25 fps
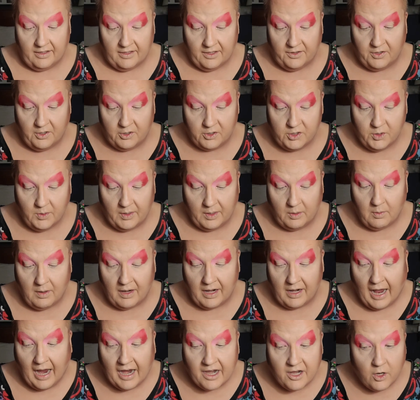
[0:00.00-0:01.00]
that they're doing
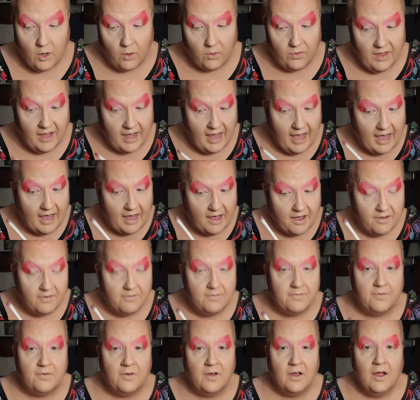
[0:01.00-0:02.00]
one. I know they have,
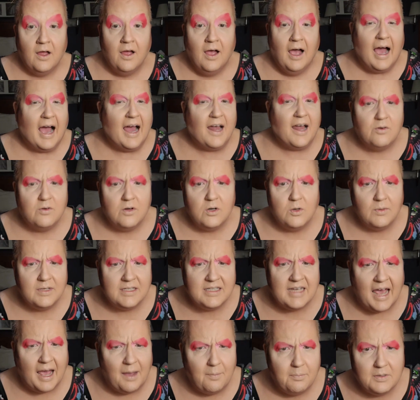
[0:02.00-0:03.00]
I don't know what's
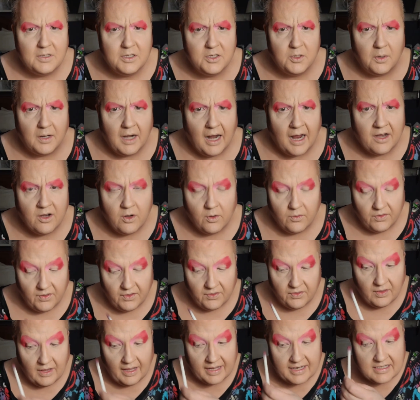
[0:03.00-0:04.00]
happened to it. I know
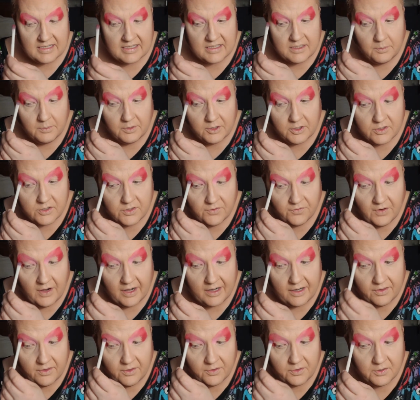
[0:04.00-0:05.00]
that, like, similar to
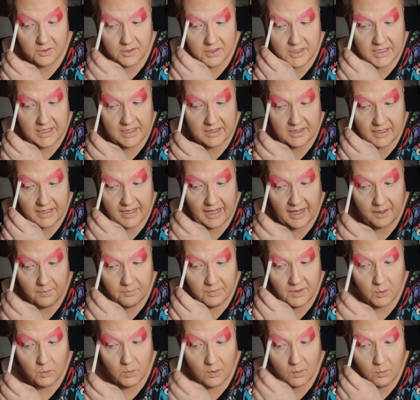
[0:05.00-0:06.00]
Friday the 13th, the game,
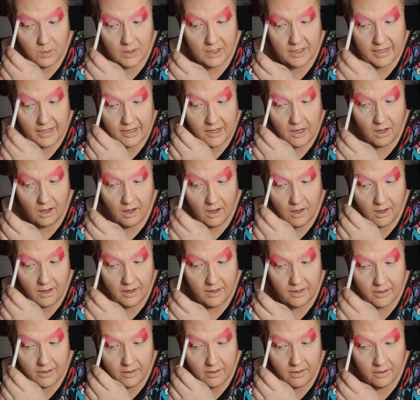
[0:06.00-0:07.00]
they were working
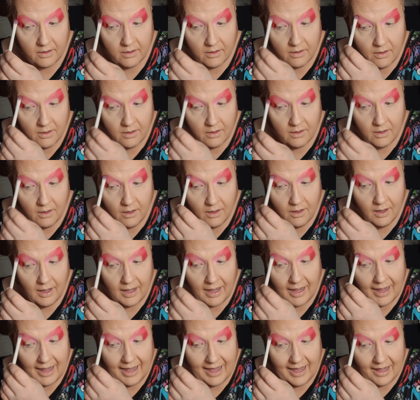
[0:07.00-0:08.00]
on
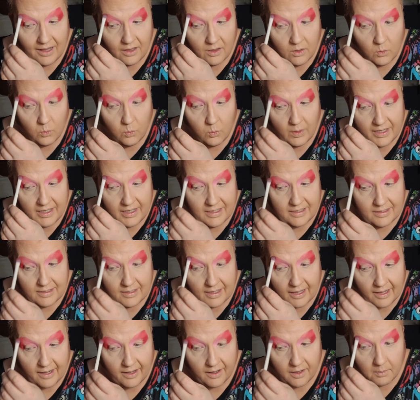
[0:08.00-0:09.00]
a Halloween
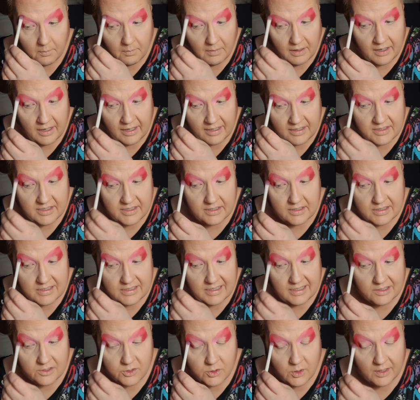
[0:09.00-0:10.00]
game. And I did
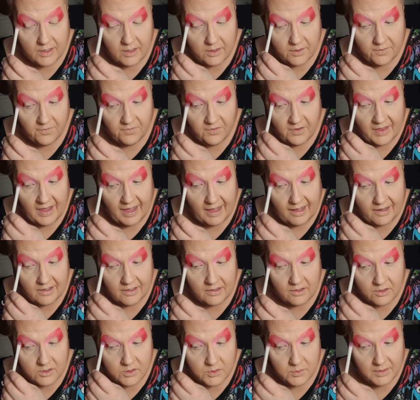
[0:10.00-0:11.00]
see a trailer for that and it
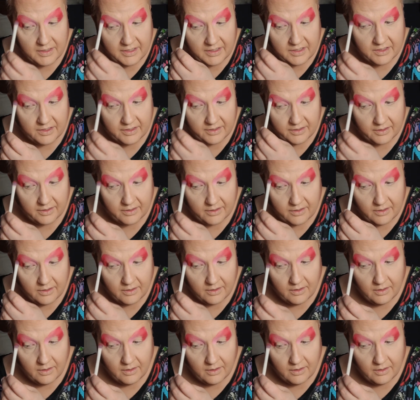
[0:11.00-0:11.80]
looked really good.